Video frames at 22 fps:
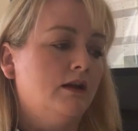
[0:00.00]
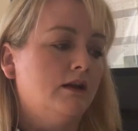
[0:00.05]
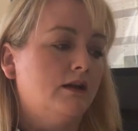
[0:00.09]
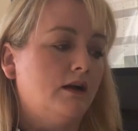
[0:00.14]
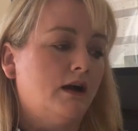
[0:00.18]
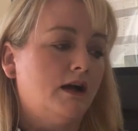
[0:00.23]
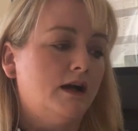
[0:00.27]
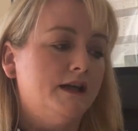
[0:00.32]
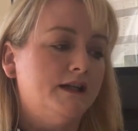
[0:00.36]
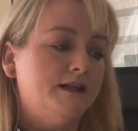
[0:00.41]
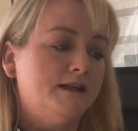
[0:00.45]

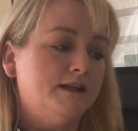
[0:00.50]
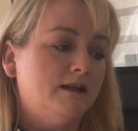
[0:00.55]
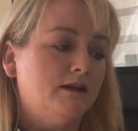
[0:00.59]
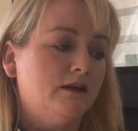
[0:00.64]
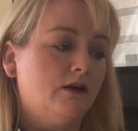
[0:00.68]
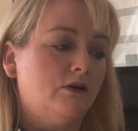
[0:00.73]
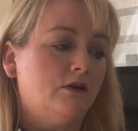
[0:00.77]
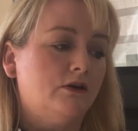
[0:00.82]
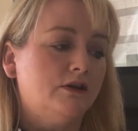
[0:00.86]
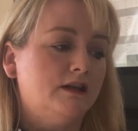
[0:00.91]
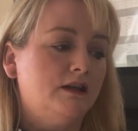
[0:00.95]
guiding
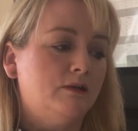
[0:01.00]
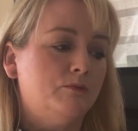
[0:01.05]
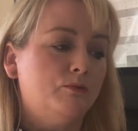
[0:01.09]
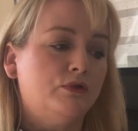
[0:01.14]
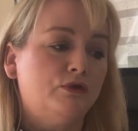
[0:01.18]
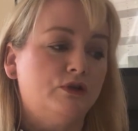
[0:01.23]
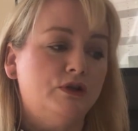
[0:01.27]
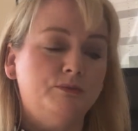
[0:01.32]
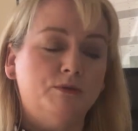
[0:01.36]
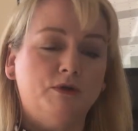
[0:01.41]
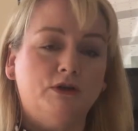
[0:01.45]
on
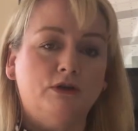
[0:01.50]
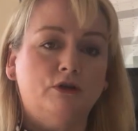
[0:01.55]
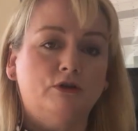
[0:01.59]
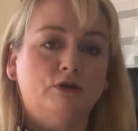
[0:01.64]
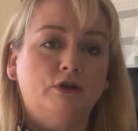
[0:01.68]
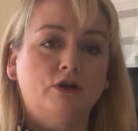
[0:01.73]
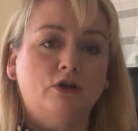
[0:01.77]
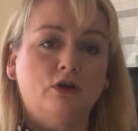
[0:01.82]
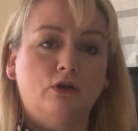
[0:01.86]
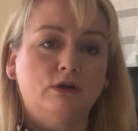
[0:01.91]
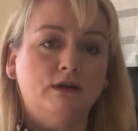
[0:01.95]
employment law
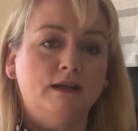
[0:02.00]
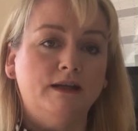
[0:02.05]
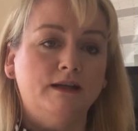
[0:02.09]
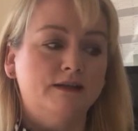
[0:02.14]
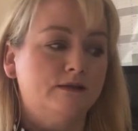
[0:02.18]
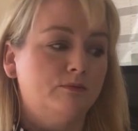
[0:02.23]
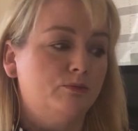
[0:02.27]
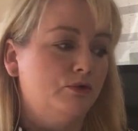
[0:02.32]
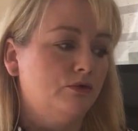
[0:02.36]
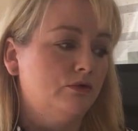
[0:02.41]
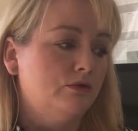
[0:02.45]
and colleague
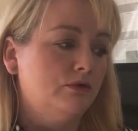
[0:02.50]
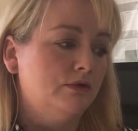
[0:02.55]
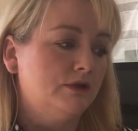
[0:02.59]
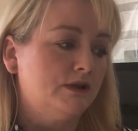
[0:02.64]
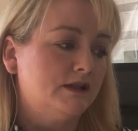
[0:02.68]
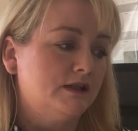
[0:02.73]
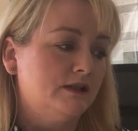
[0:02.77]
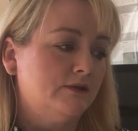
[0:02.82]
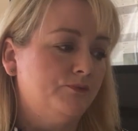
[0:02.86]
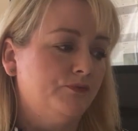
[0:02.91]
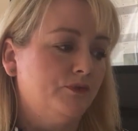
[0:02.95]

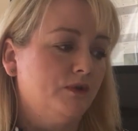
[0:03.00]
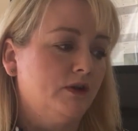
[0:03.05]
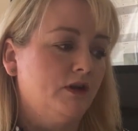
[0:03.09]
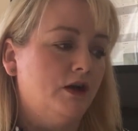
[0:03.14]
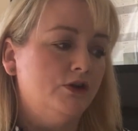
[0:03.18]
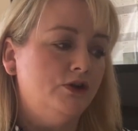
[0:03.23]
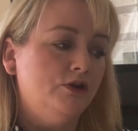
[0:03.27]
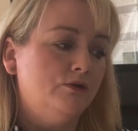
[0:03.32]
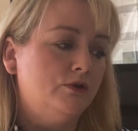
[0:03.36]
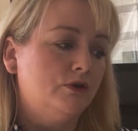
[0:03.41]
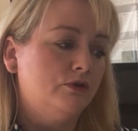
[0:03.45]
support,
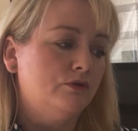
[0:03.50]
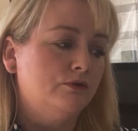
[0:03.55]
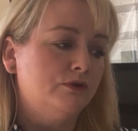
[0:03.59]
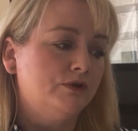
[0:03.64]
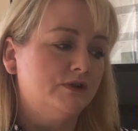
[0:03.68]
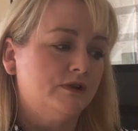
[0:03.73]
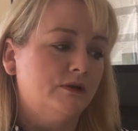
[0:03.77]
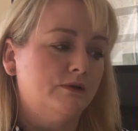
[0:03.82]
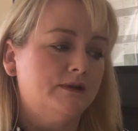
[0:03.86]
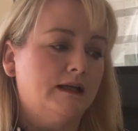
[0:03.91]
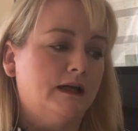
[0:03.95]
and you can
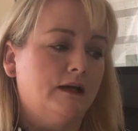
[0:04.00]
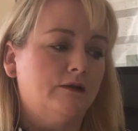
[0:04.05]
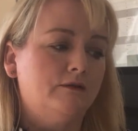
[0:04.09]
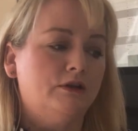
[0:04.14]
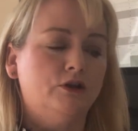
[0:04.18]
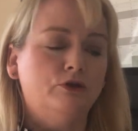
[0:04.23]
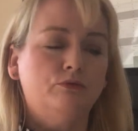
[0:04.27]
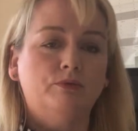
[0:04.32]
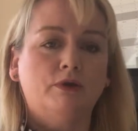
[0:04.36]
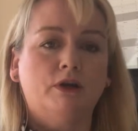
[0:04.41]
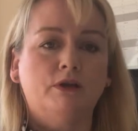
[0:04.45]
also
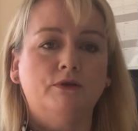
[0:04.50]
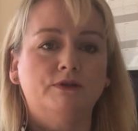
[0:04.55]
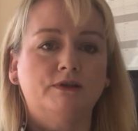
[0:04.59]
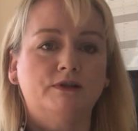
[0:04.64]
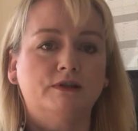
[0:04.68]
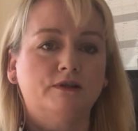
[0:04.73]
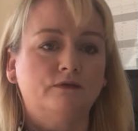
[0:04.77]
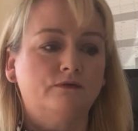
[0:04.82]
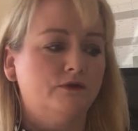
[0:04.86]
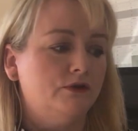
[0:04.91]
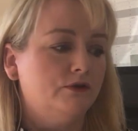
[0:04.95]
download
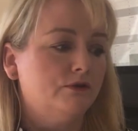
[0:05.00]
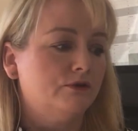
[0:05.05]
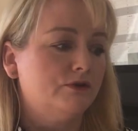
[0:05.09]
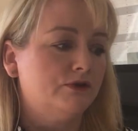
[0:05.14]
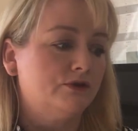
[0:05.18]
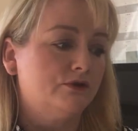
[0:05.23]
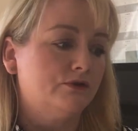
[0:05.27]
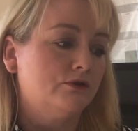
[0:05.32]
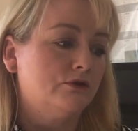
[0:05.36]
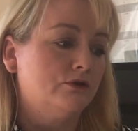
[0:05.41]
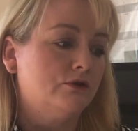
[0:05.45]
posters for your
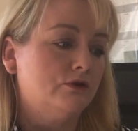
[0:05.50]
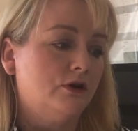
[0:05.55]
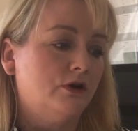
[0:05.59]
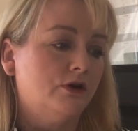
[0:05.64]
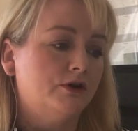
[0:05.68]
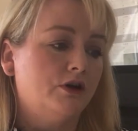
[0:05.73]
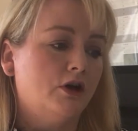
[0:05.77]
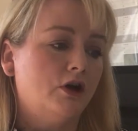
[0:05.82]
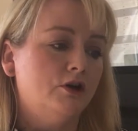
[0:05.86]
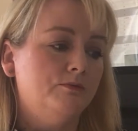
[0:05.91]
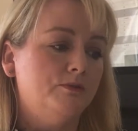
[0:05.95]
store
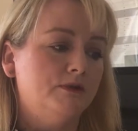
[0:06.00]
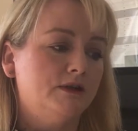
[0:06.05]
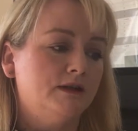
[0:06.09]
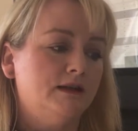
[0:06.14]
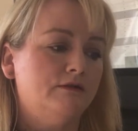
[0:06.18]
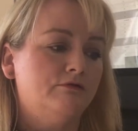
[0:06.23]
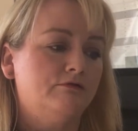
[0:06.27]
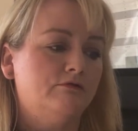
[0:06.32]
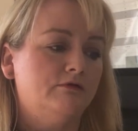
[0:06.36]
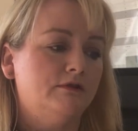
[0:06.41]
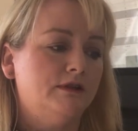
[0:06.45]
on home
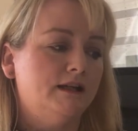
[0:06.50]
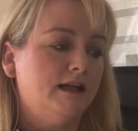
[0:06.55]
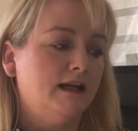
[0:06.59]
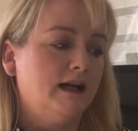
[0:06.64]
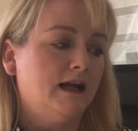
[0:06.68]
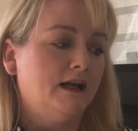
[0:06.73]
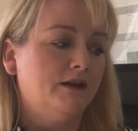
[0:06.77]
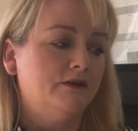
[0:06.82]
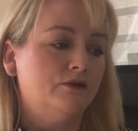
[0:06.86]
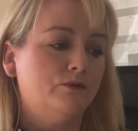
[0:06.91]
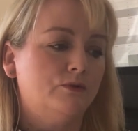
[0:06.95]
delivery,
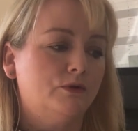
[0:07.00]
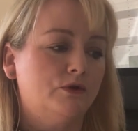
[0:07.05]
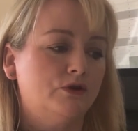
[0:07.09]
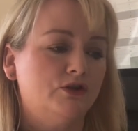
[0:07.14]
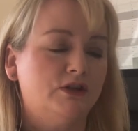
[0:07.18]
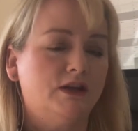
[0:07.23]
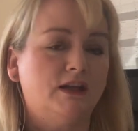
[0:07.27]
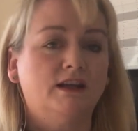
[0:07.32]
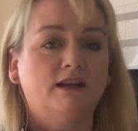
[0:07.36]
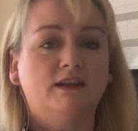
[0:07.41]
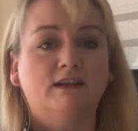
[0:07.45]
hand
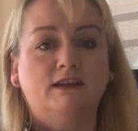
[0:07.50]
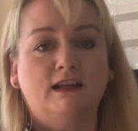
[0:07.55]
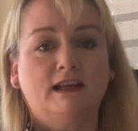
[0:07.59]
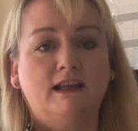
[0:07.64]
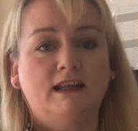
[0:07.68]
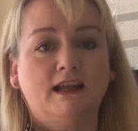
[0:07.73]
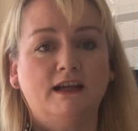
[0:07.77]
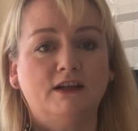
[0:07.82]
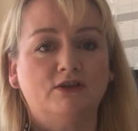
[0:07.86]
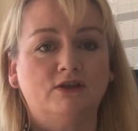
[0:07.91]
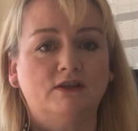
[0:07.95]
washing and
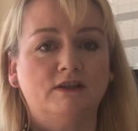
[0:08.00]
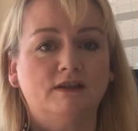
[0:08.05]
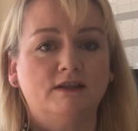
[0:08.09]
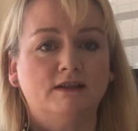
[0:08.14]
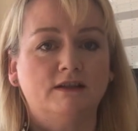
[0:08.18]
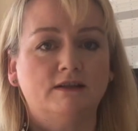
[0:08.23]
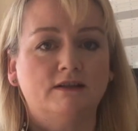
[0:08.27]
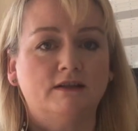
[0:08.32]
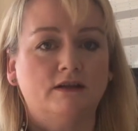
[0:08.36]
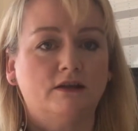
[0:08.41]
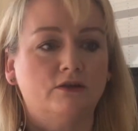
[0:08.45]
collections,
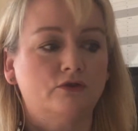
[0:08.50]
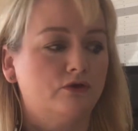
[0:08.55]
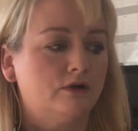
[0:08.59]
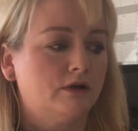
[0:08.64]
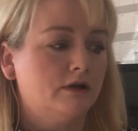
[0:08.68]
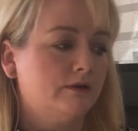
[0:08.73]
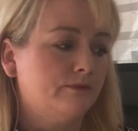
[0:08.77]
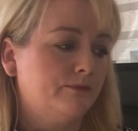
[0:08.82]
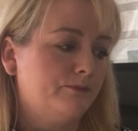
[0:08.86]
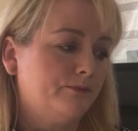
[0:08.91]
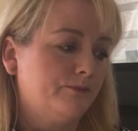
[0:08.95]

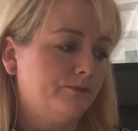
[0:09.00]
etc.